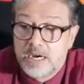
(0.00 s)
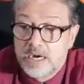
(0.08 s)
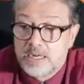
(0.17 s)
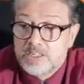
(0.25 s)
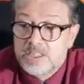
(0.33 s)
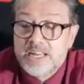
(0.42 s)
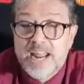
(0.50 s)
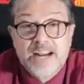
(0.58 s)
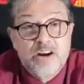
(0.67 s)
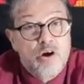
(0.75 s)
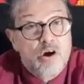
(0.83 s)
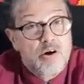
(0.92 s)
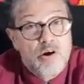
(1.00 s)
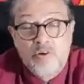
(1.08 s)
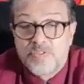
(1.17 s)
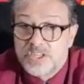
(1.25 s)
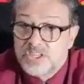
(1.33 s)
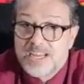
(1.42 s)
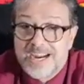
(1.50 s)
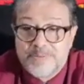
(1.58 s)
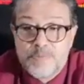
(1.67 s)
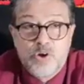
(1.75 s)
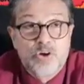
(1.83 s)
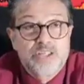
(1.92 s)
stand on the side,
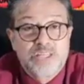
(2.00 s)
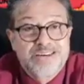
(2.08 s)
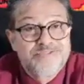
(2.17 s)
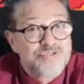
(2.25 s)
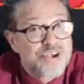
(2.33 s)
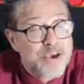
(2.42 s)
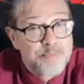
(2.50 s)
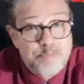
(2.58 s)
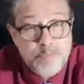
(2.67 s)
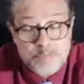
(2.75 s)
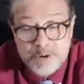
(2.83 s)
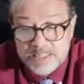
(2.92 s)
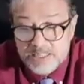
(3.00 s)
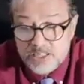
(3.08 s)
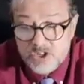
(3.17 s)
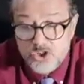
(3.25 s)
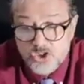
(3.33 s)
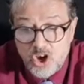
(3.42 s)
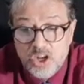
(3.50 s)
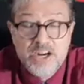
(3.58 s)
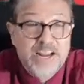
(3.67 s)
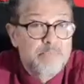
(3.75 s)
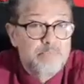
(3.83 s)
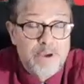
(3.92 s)
because it's a
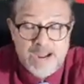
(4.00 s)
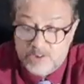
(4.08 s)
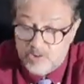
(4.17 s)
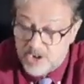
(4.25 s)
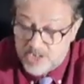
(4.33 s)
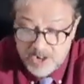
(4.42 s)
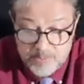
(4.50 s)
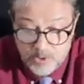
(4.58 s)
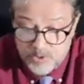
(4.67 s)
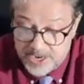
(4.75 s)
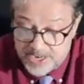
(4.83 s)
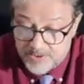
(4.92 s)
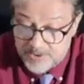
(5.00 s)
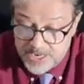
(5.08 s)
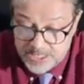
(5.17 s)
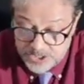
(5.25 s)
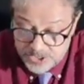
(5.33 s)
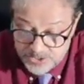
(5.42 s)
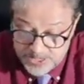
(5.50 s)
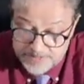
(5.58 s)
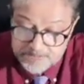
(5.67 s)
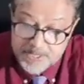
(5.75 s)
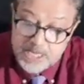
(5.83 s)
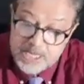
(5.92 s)
solid impact on our democratic credentials, right?
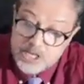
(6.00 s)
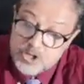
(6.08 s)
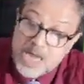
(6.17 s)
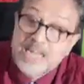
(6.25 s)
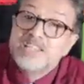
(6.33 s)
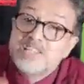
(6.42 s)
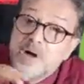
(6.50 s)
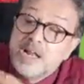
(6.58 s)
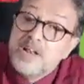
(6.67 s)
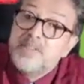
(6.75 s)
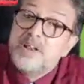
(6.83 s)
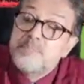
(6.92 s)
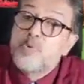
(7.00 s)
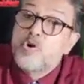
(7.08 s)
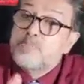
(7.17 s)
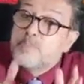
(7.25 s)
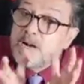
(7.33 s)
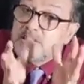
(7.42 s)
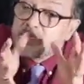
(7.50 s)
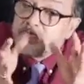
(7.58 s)
So another important part that